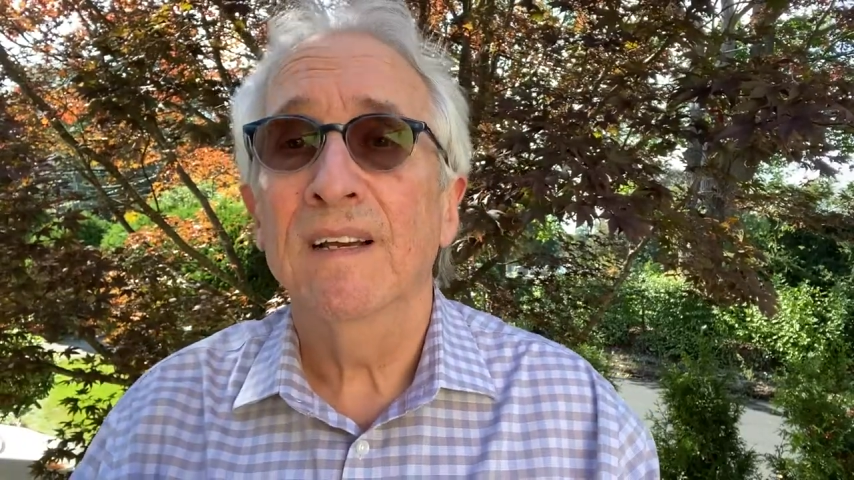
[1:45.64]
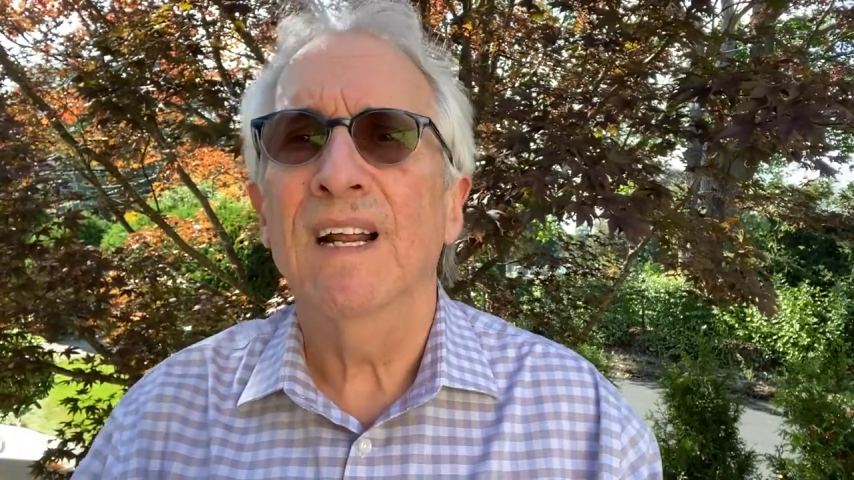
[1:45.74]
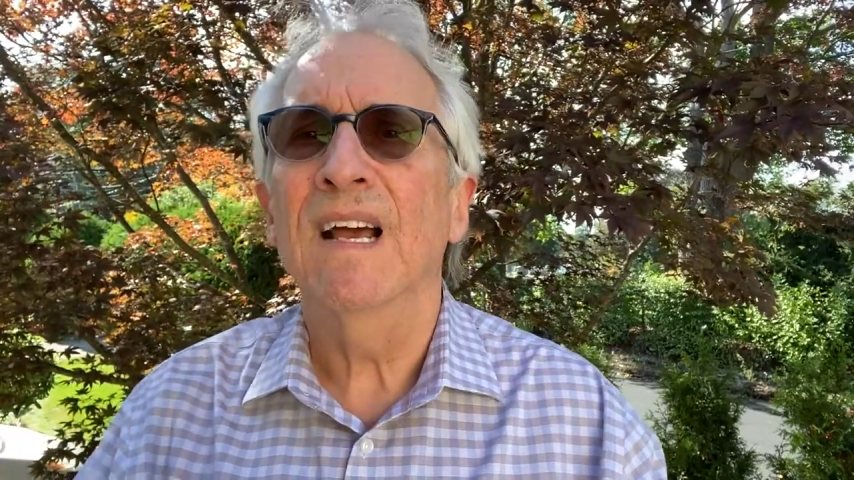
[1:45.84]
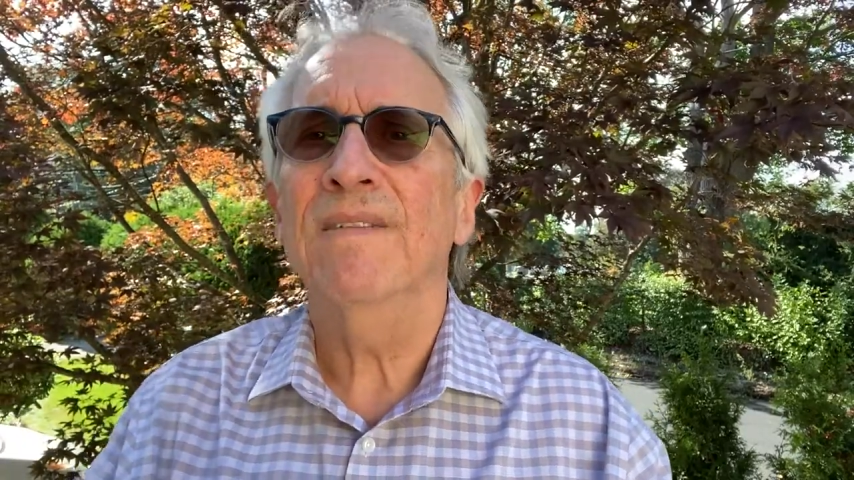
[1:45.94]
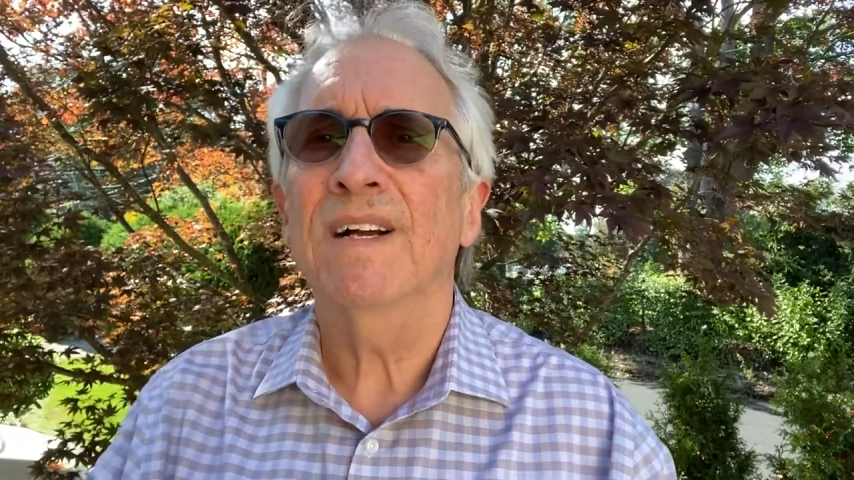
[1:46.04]

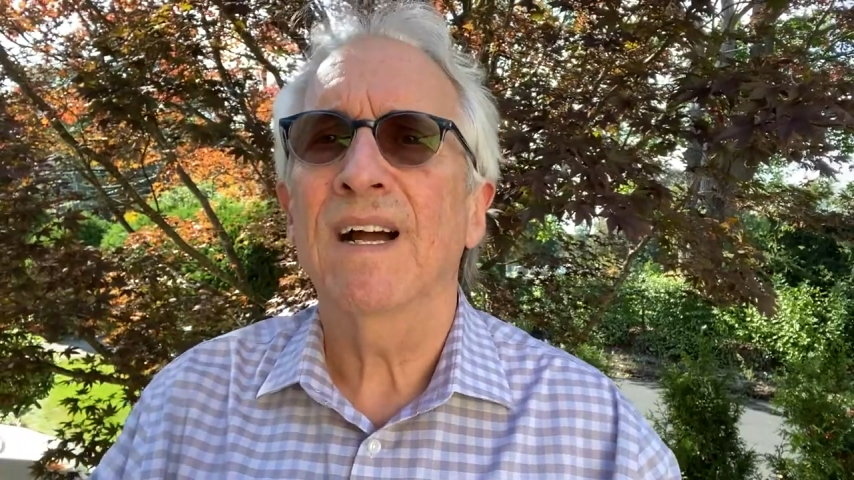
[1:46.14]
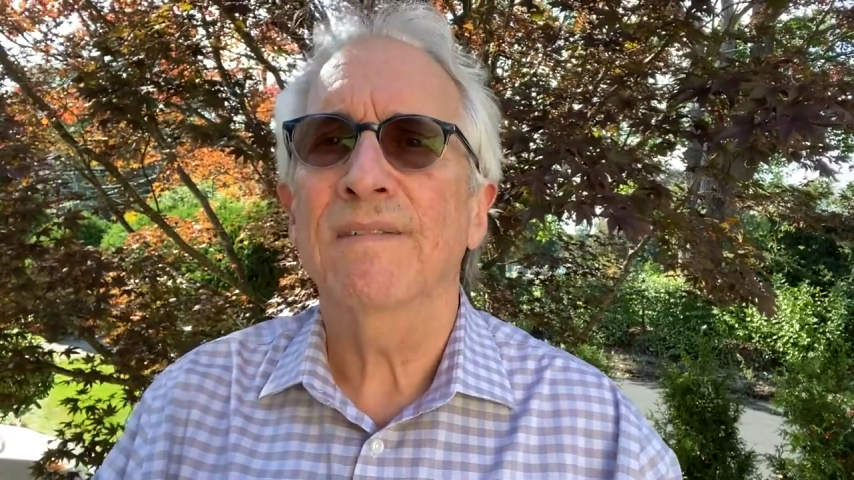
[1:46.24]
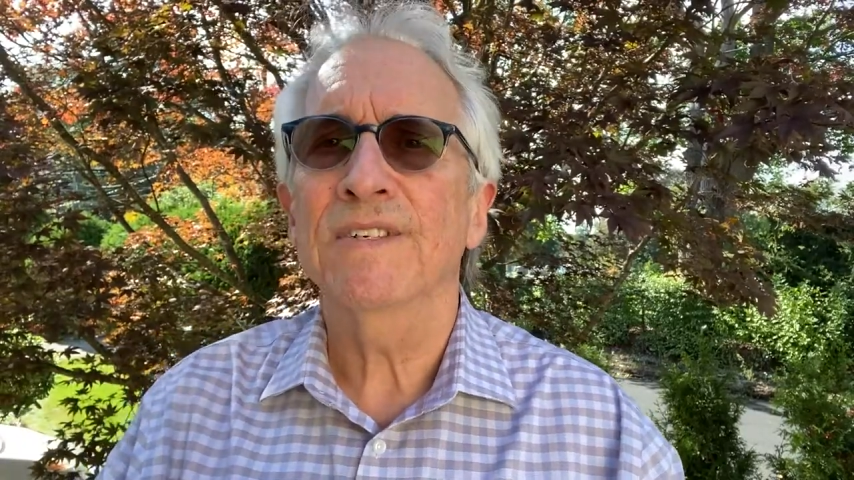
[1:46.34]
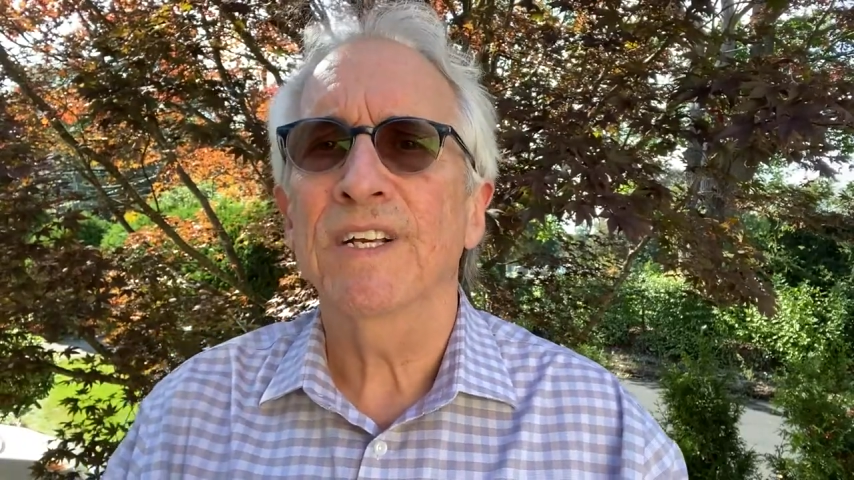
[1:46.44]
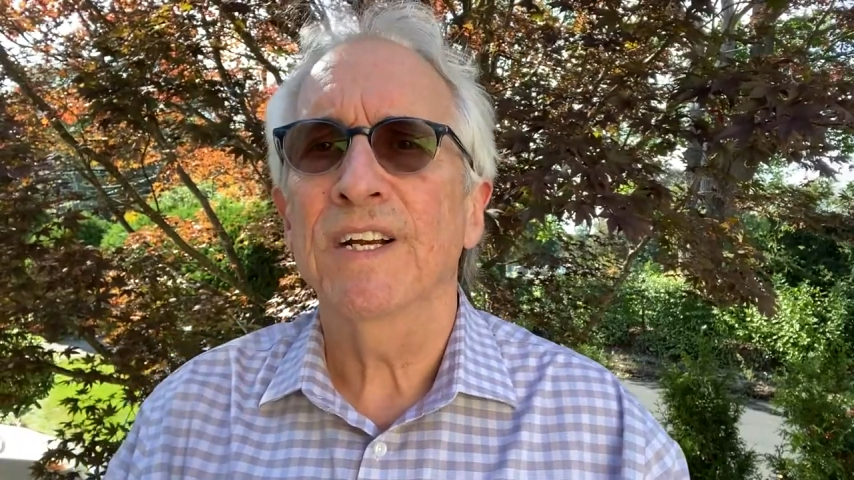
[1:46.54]
and have a
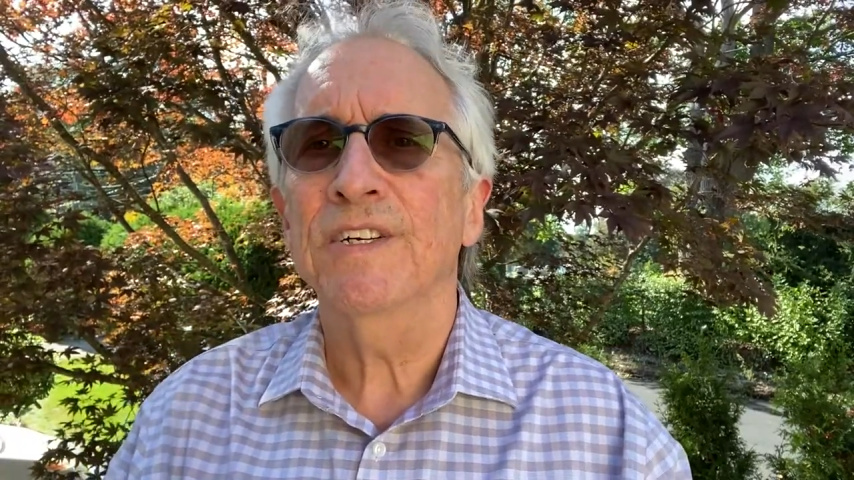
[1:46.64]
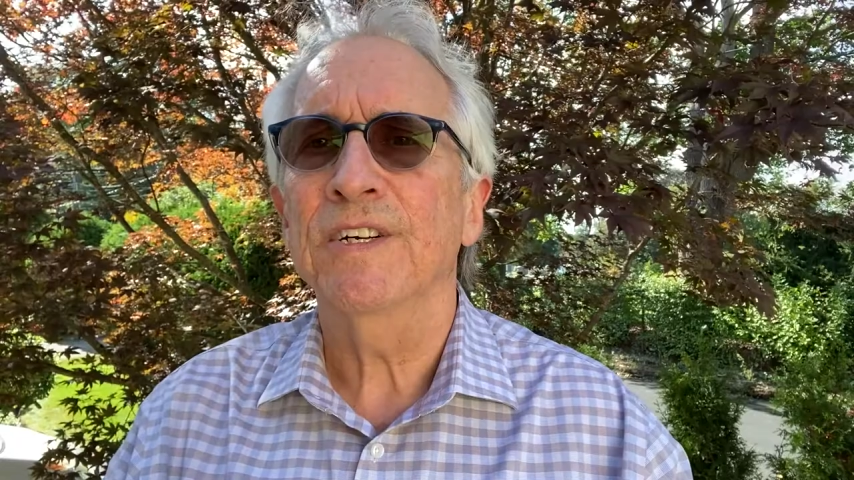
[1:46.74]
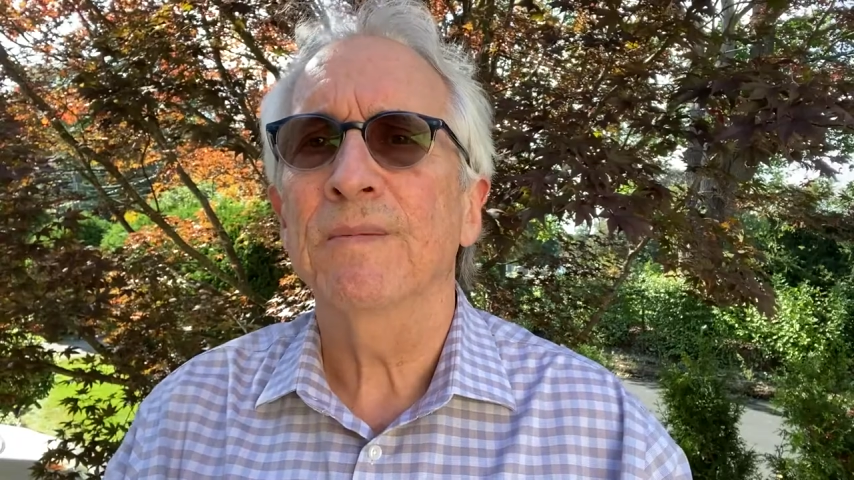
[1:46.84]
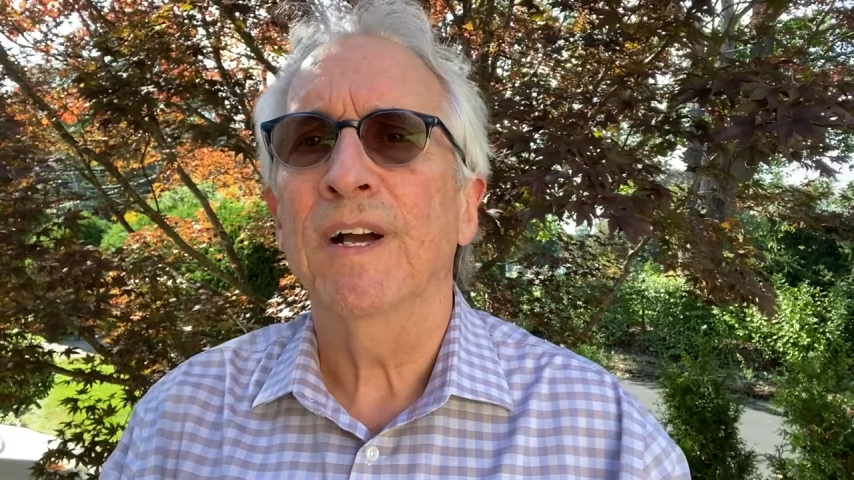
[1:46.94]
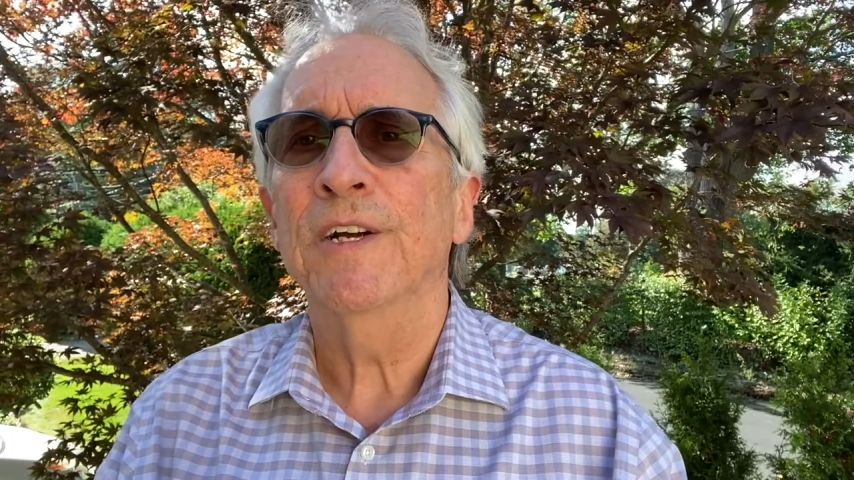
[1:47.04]

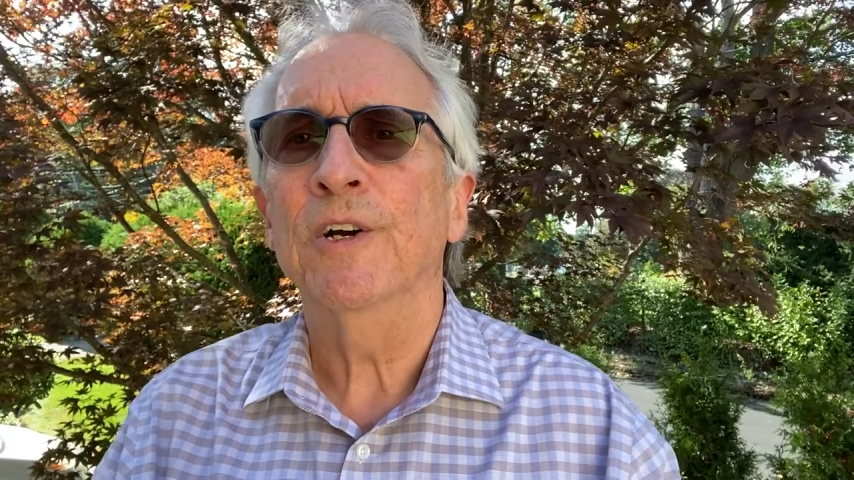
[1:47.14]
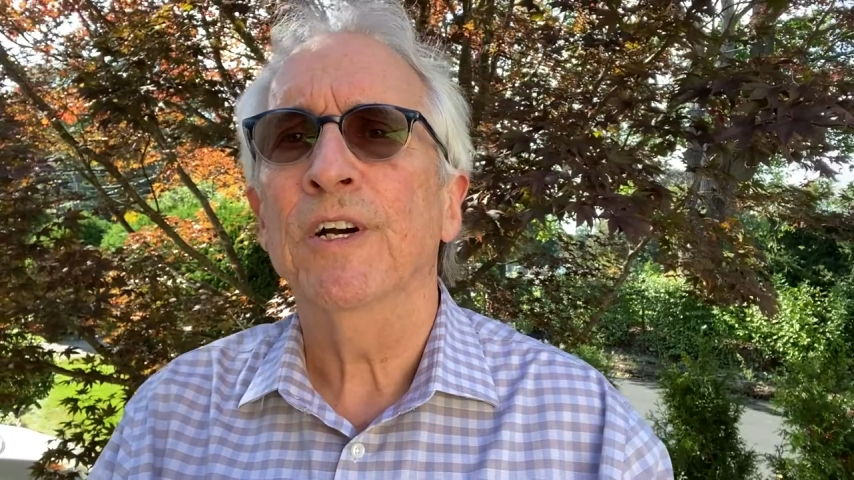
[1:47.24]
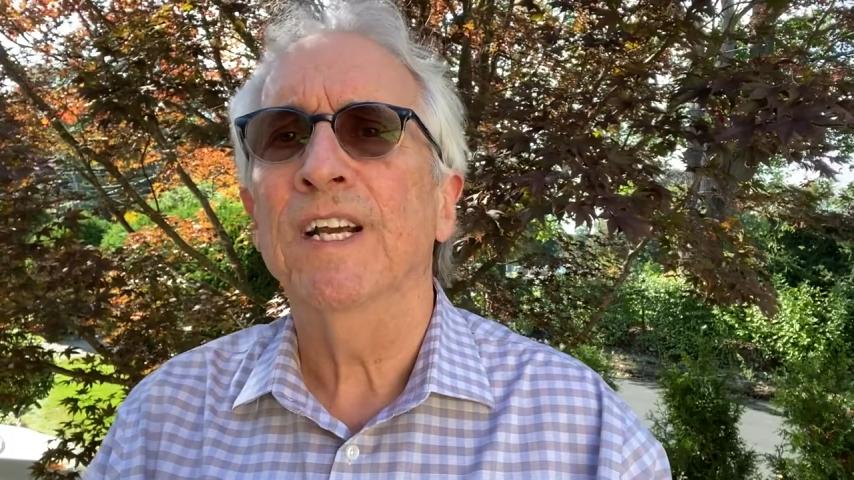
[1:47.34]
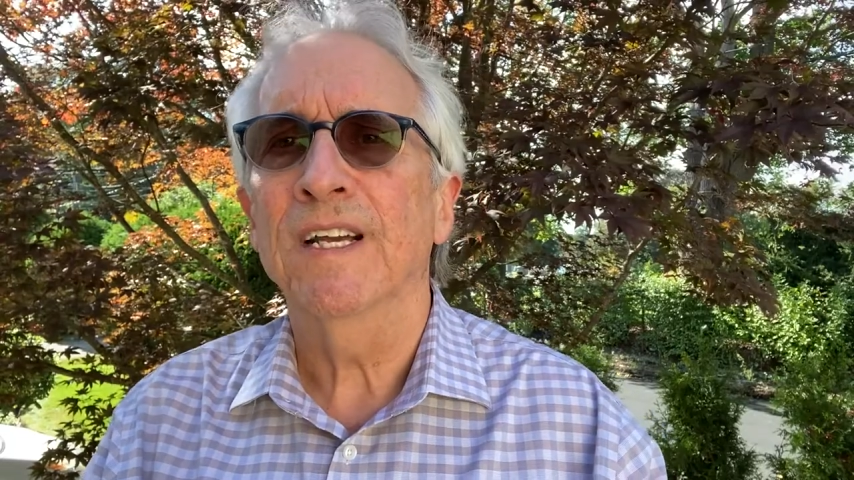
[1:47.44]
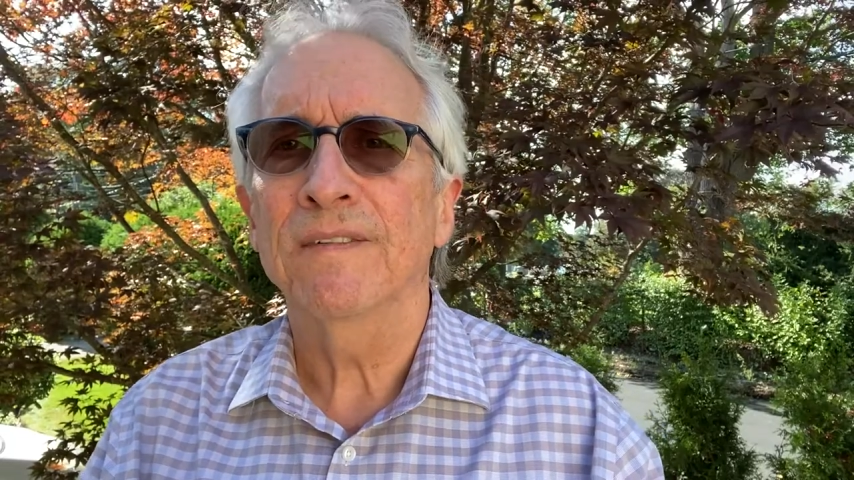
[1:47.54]
conversation about your
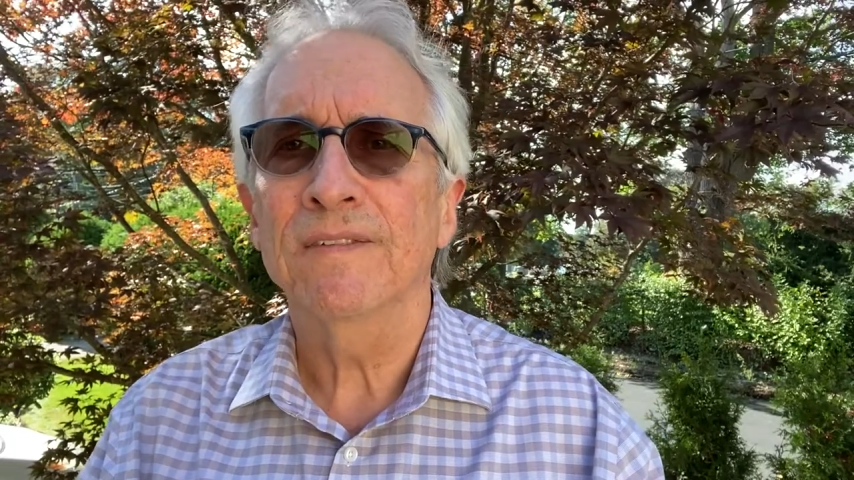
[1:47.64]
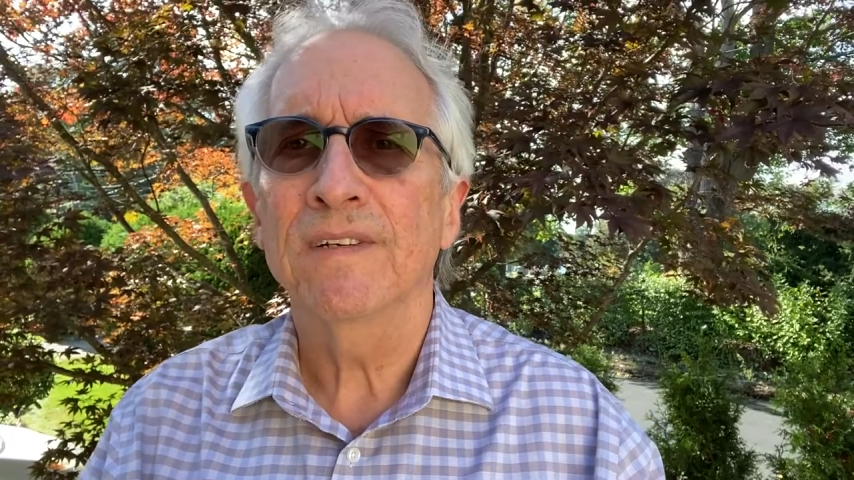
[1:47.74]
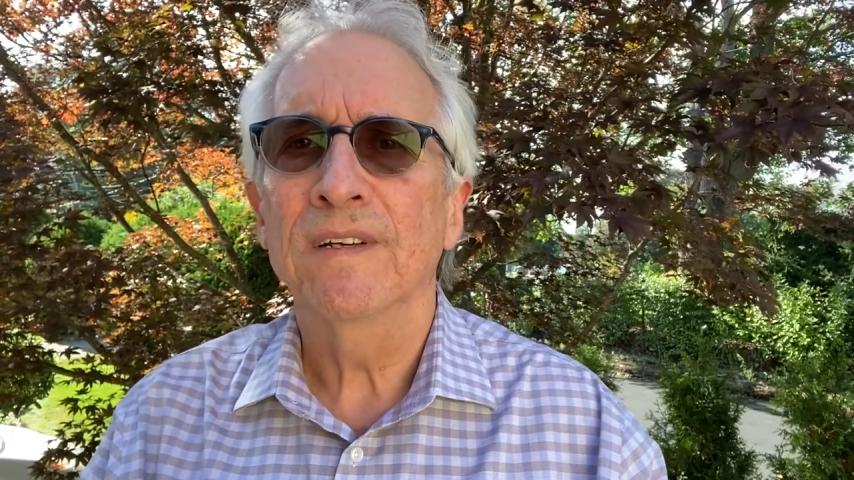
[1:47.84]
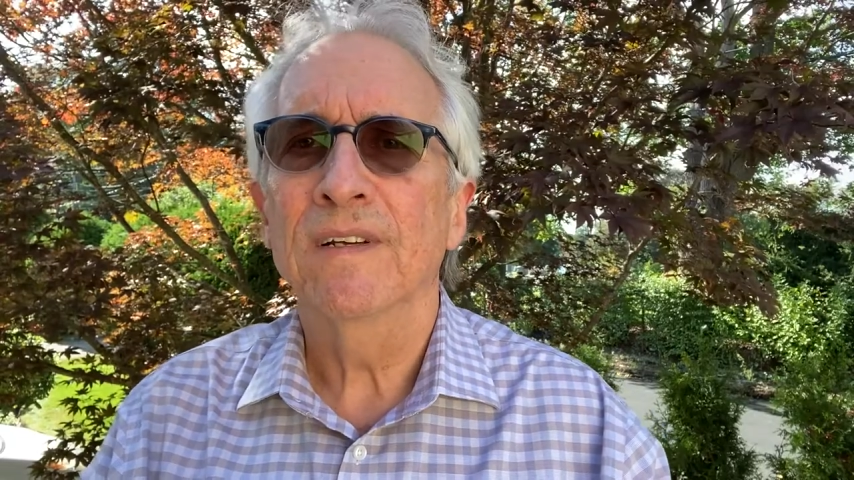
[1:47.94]
gift